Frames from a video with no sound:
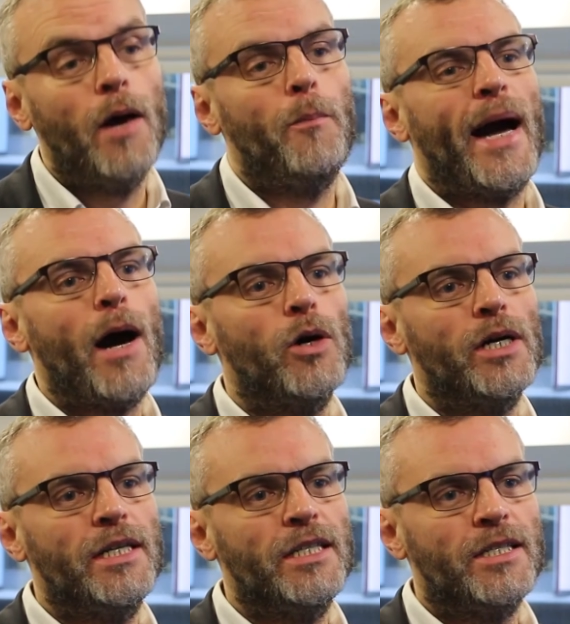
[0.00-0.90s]

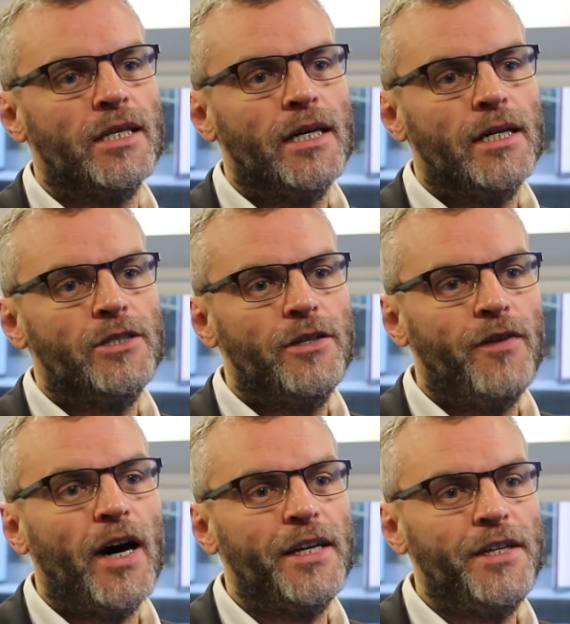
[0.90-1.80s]
power is
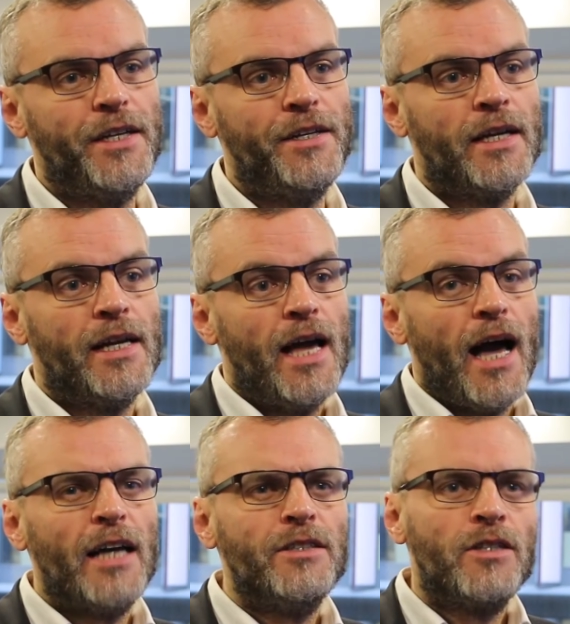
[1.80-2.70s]
divided.
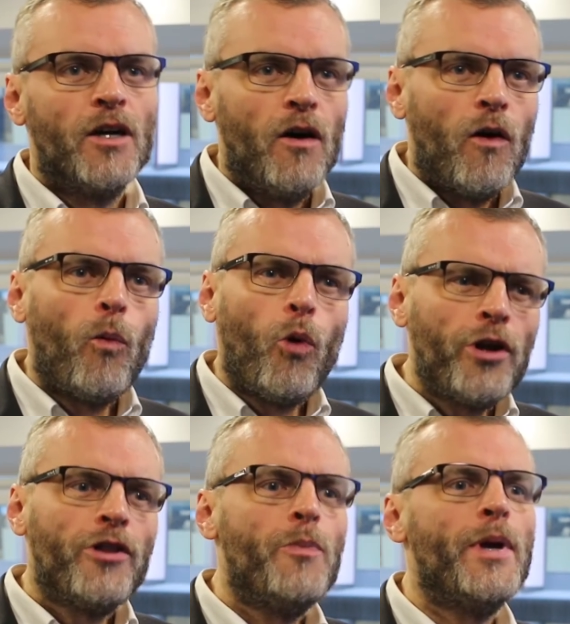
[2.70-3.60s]
And
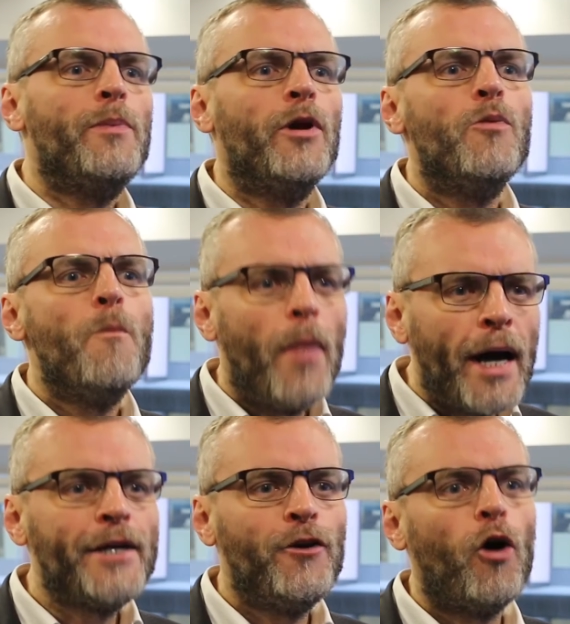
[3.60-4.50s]
one of the people who
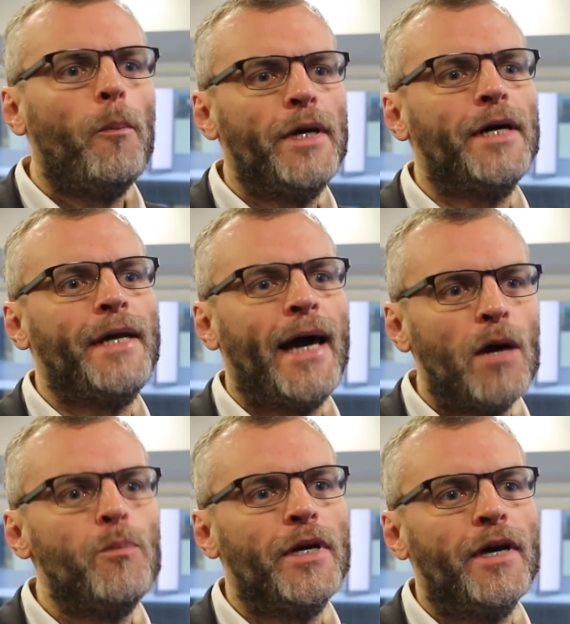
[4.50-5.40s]
might not be
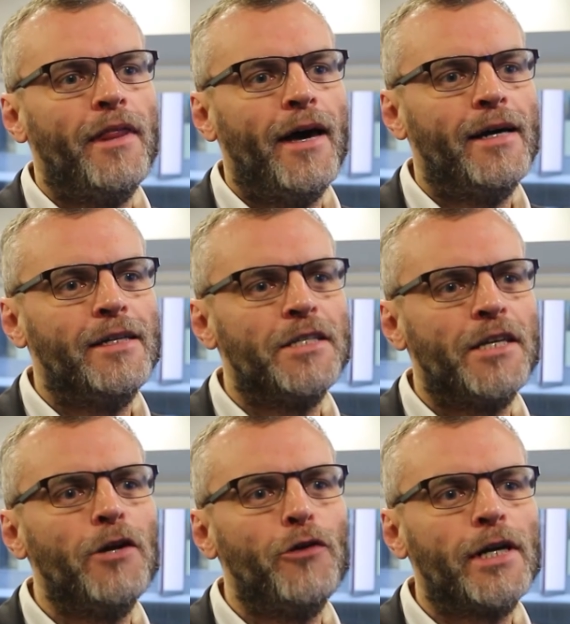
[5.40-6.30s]
unhappy at that
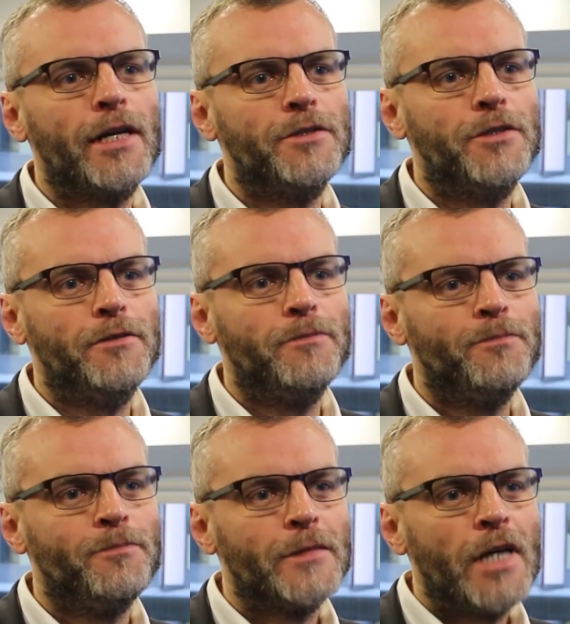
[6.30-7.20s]
is Hillary Clinton.
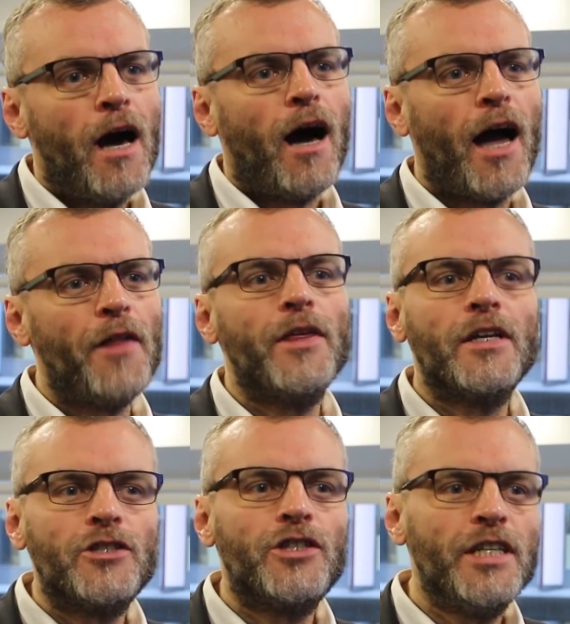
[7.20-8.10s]
I
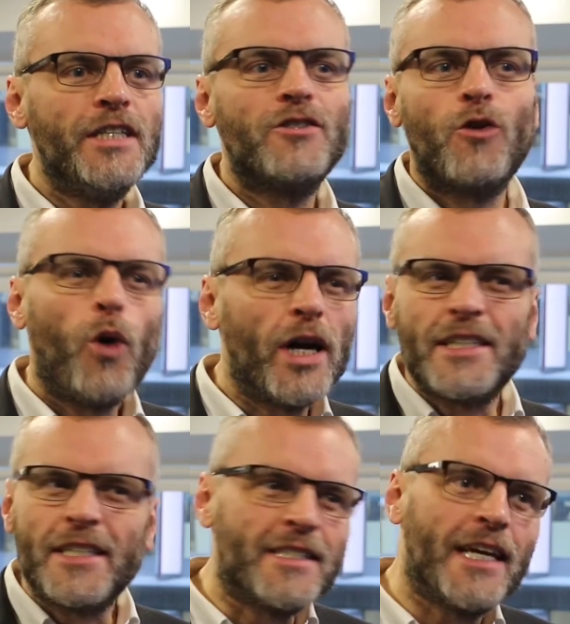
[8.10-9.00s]
think she's
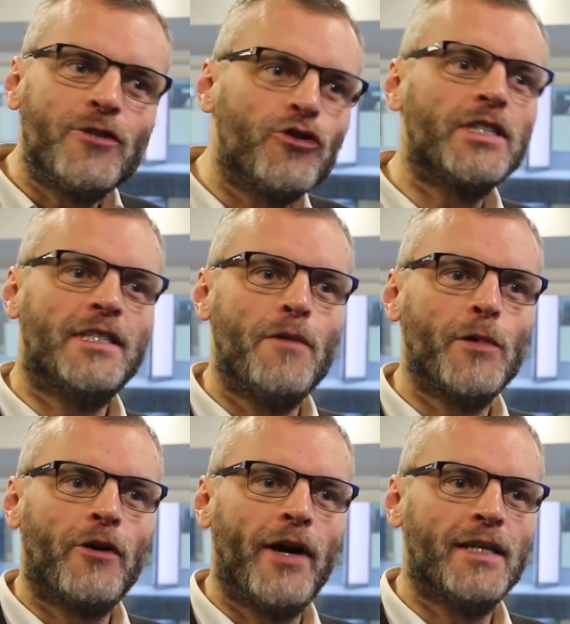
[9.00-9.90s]
quite a centrist
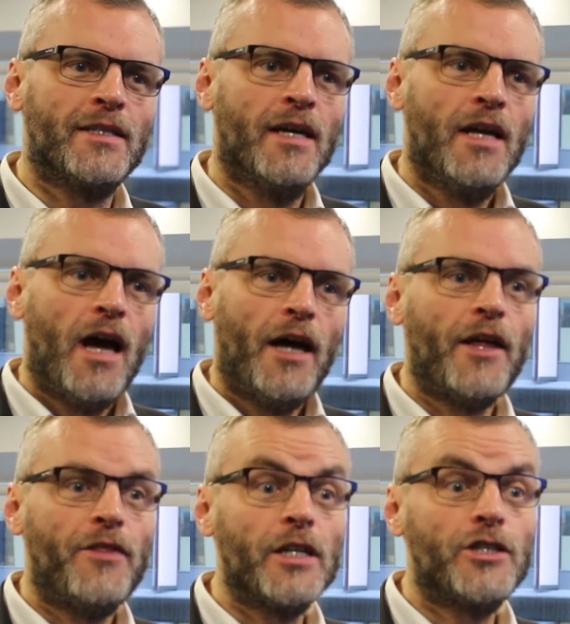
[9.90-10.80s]
Democrat, and
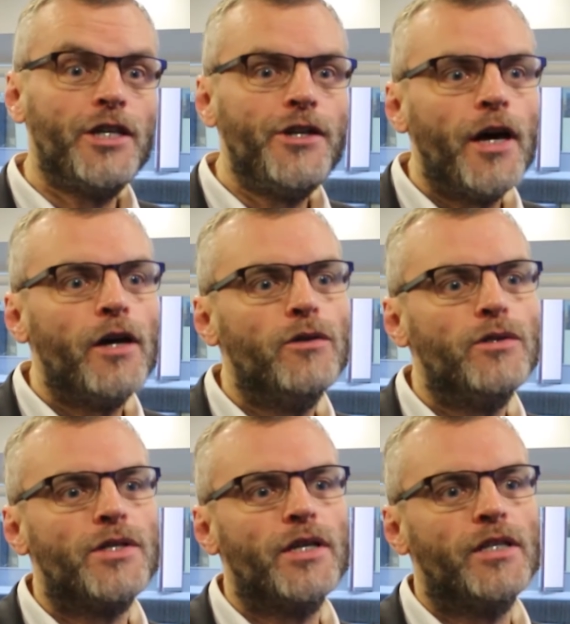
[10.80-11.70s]
I think she
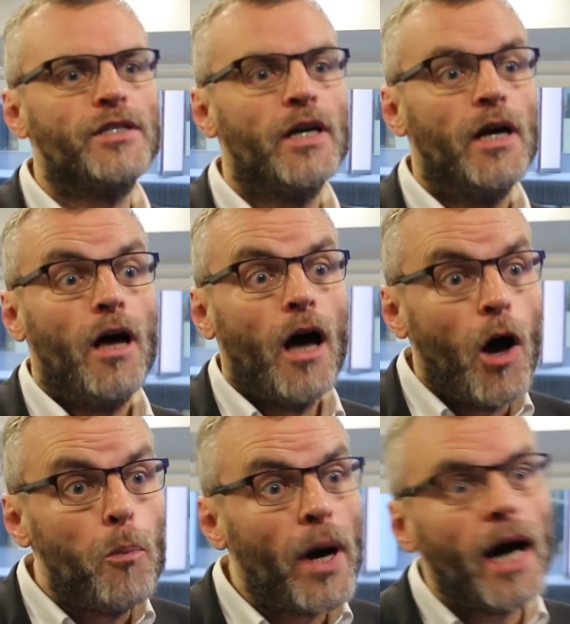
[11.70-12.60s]
knows that
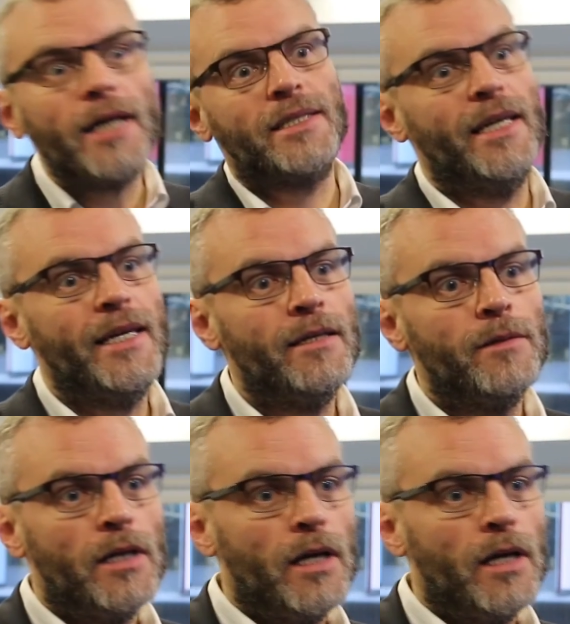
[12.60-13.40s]
her party,